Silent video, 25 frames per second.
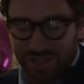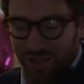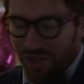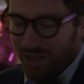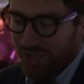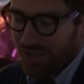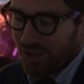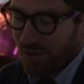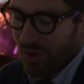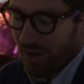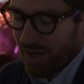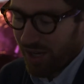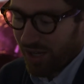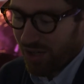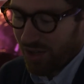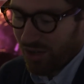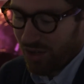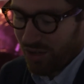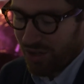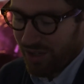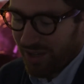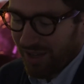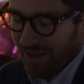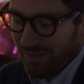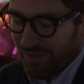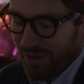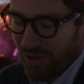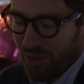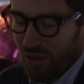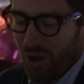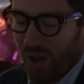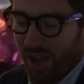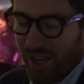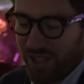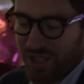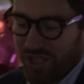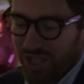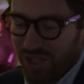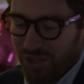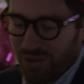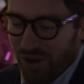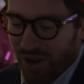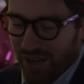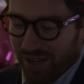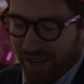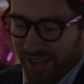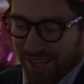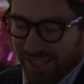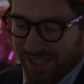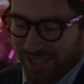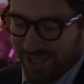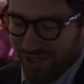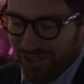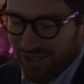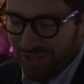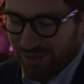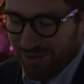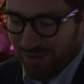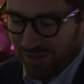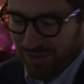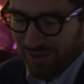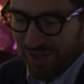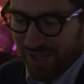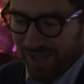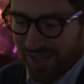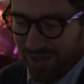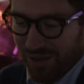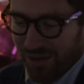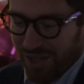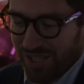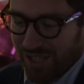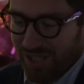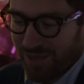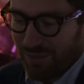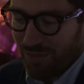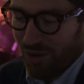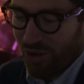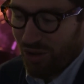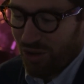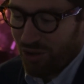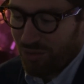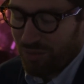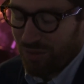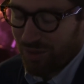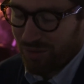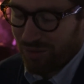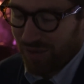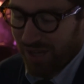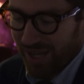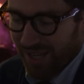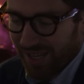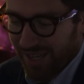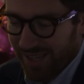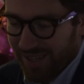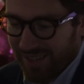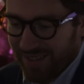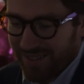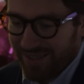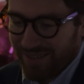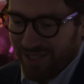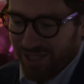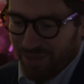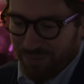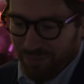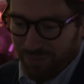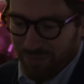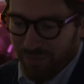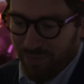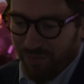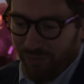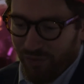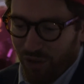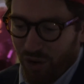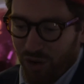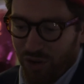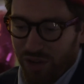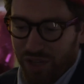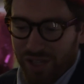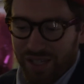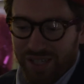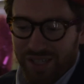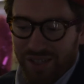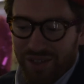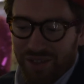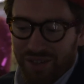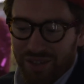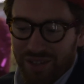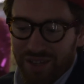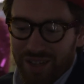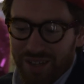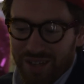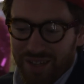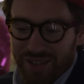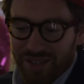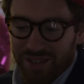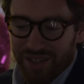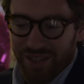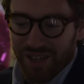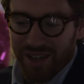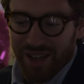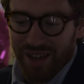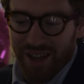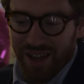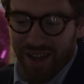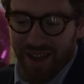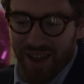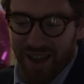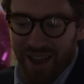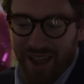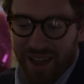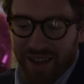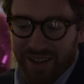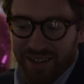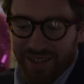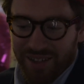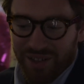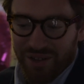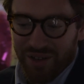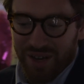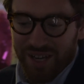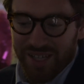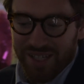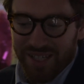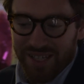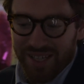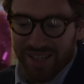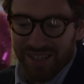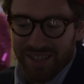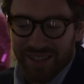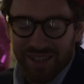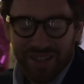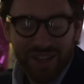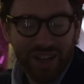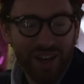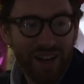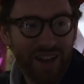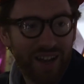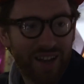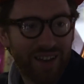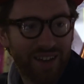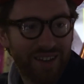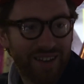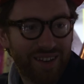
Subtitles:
So it's quite a good. We thought actually it's quite nice to do something really quite small, but really focused on, like, high-end, crazy in Colette.